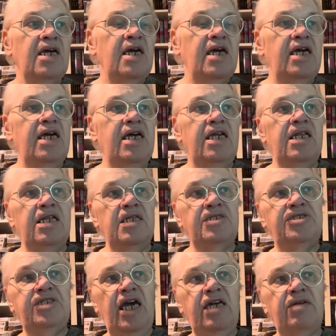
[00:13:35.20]
In
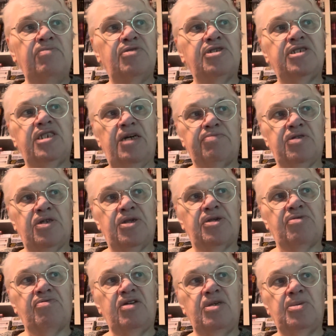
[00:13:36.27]
James chapter
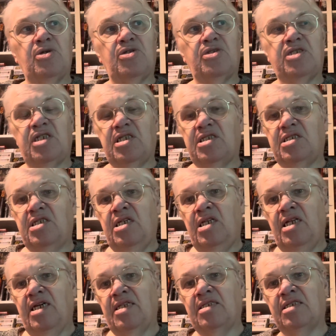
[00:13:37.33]
3 verse
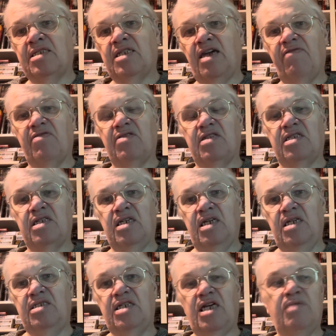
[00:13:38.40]
16 and
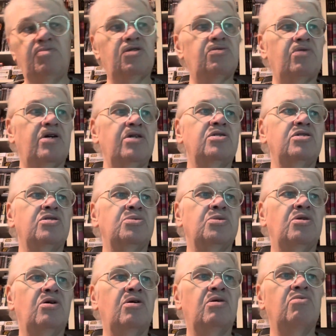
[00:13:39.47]
70, James writes,
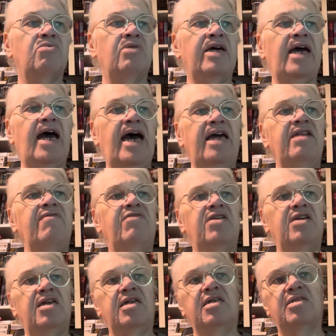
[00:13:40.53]
For where
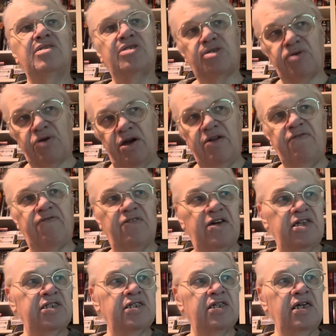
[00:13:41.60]
envying and strife
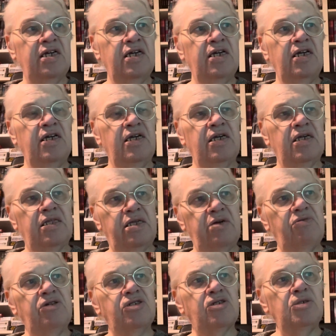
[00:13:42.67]
is,
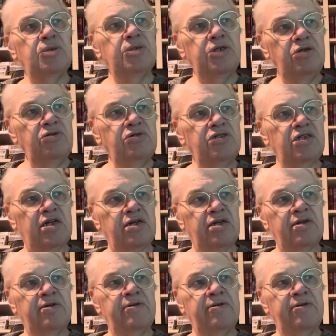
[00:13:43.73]
there is confusion,